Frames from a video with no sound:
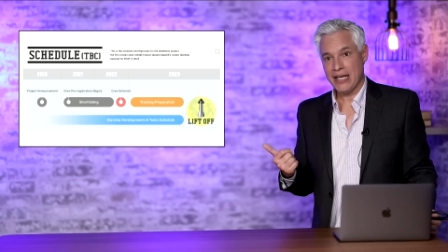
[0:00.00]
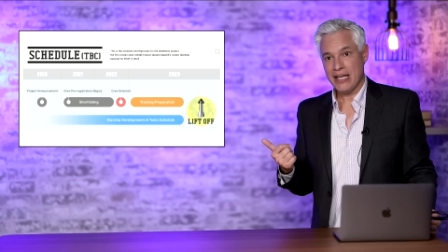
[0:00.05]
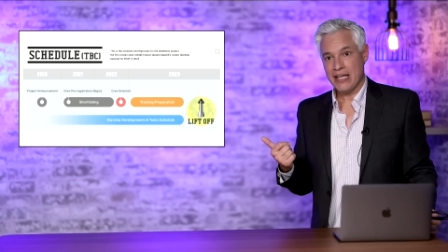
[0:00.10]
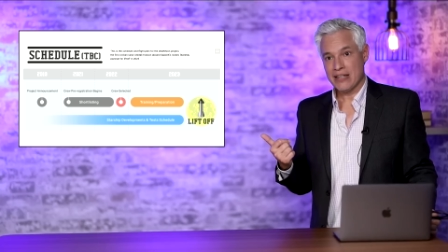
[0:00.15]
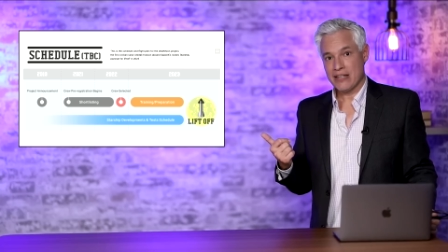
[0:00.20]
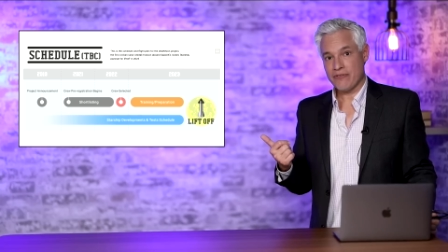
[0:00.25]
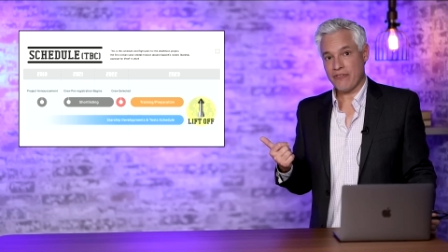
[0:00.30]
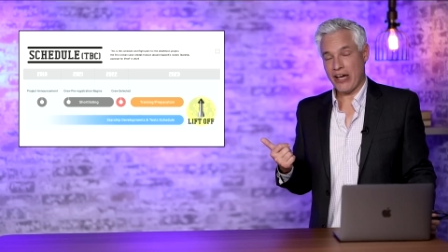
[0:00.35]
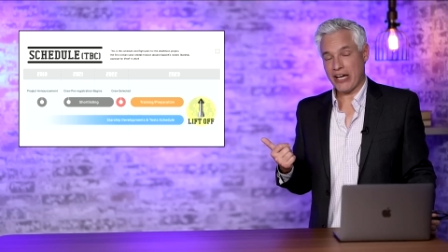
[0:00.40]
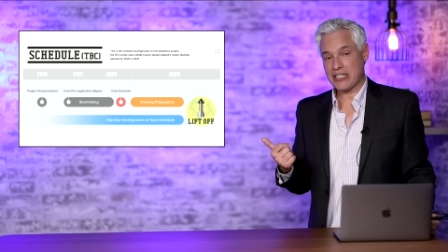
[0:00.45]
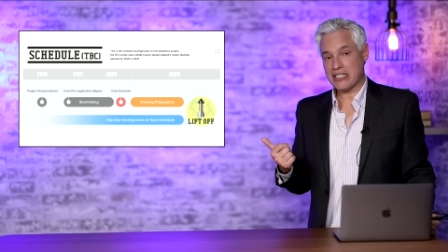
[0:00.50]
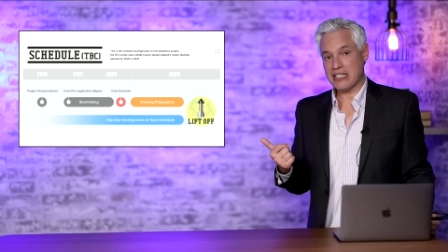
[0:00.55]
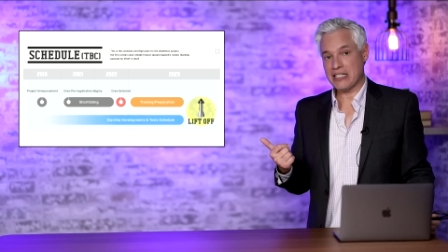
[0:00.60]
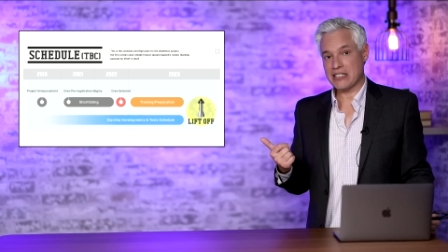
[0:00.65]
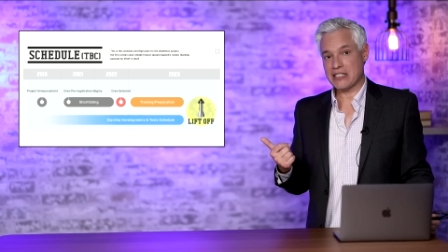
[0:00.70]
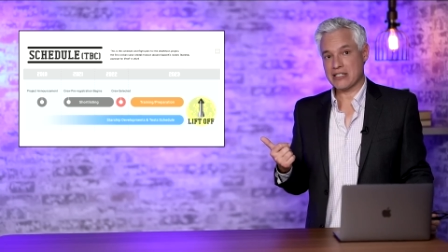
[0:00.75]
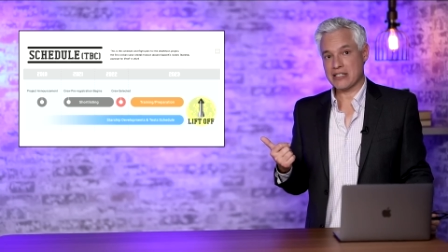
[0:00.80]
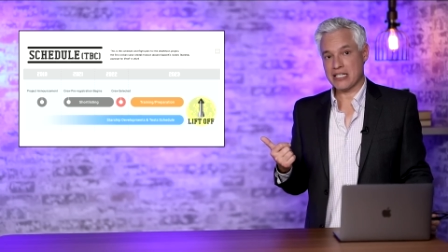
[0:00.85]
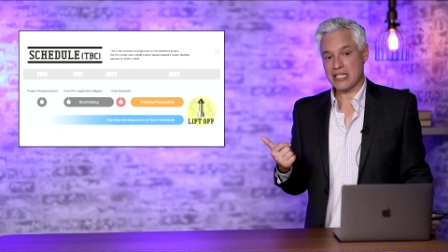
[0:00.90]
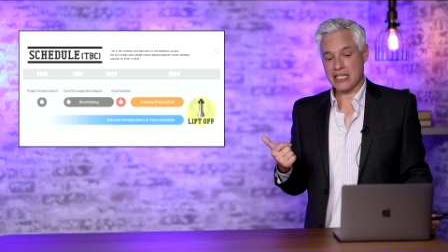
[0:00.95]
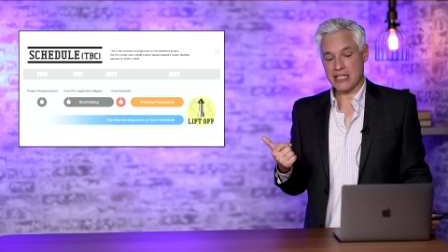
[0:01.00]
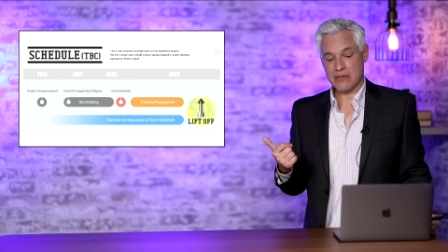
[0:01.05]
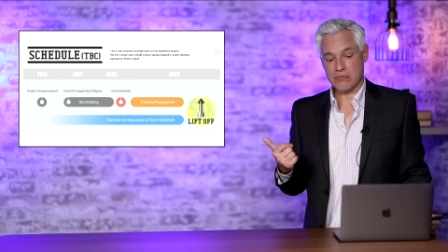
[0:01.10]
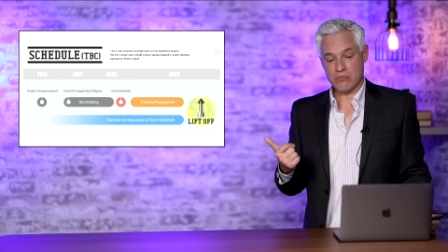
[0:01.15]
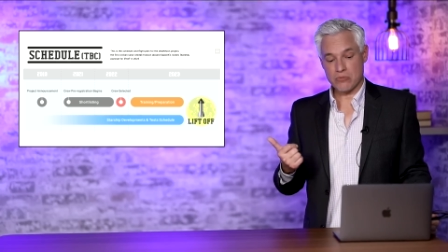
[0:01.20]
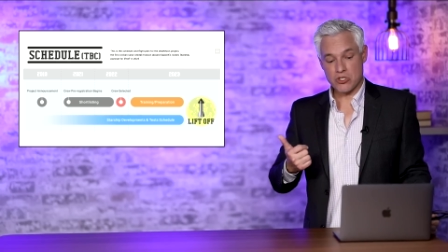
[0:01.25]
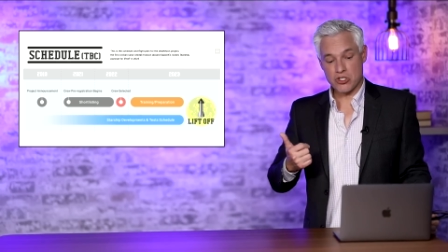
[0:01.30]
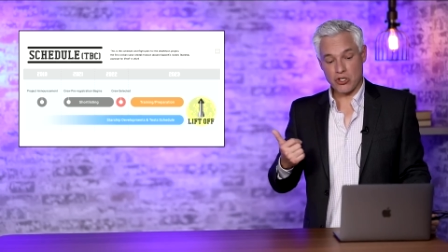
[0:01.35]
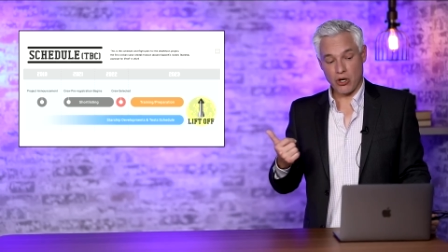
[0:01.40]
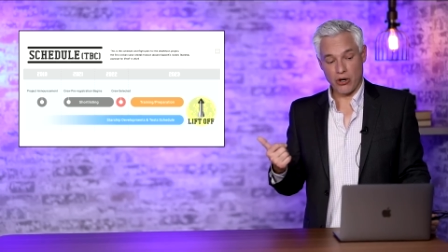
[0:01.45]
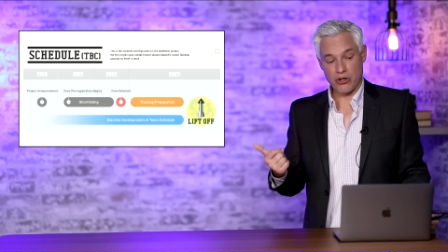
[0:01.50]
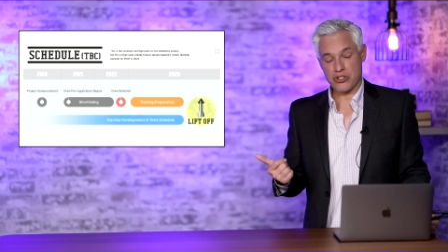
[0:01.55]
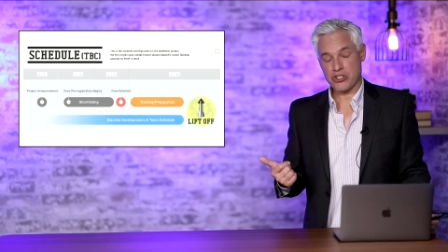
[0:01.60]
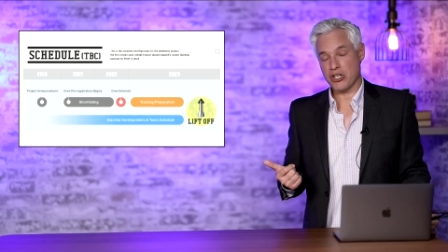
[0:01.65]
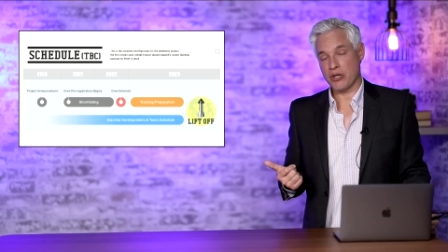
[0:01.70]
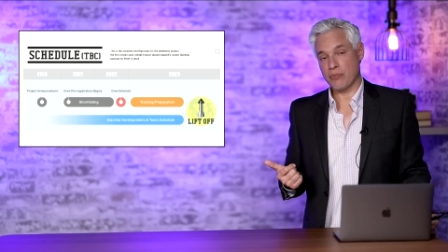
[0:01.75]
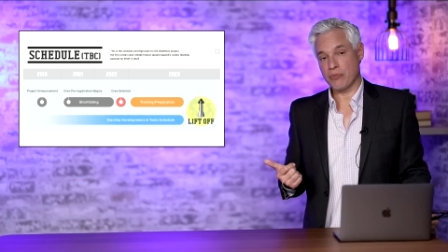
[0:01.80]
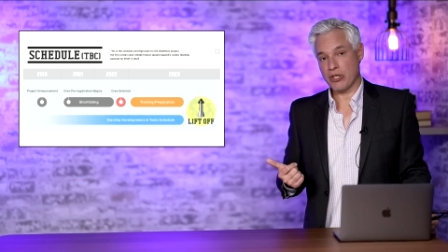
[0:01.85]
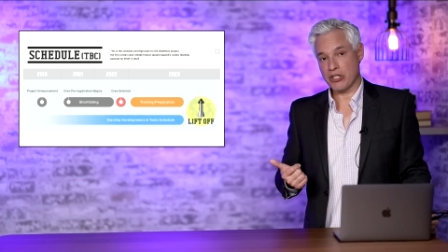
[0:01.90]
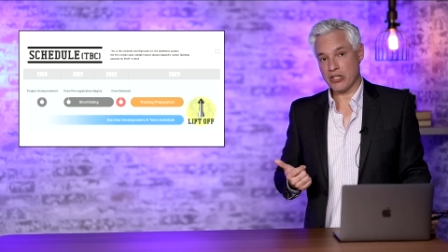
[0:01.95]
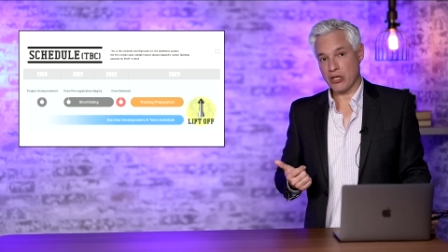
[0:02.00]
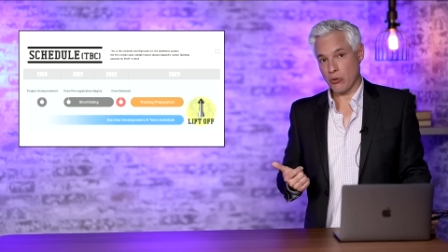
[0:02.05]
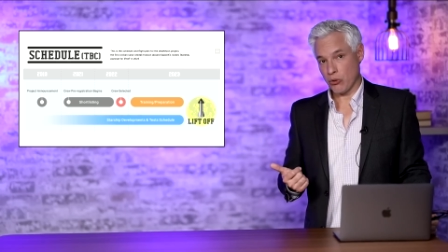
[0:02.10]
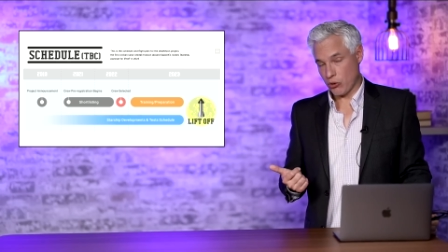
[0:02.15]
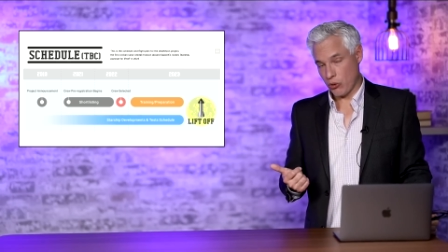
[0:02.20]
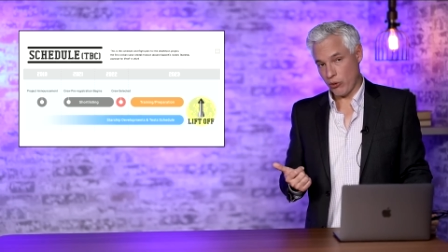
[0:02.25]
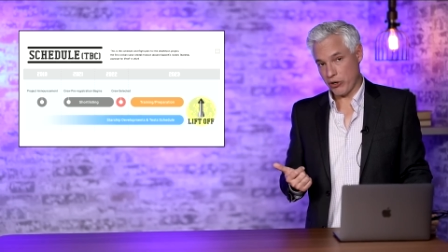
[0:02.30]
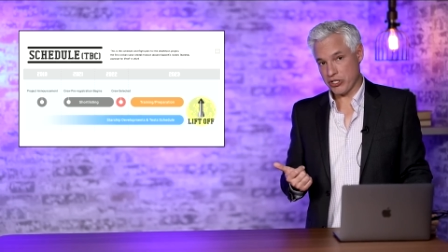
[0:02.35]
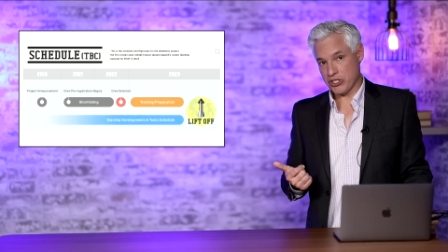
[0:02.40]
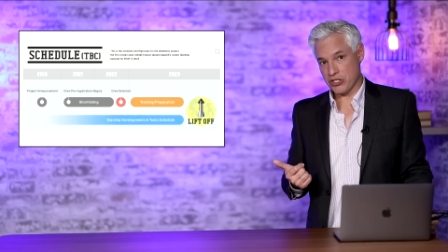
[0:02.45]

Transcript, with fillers: The fact is, the Starship that they were going